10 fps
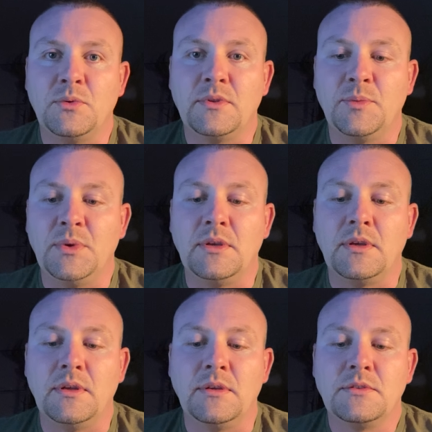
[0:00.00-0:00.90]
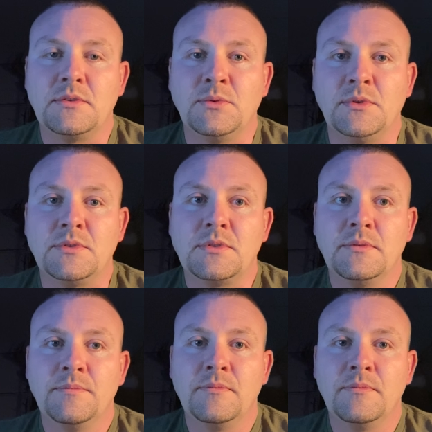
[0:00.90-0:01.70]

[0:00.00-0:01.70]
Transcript: with a BK. So it's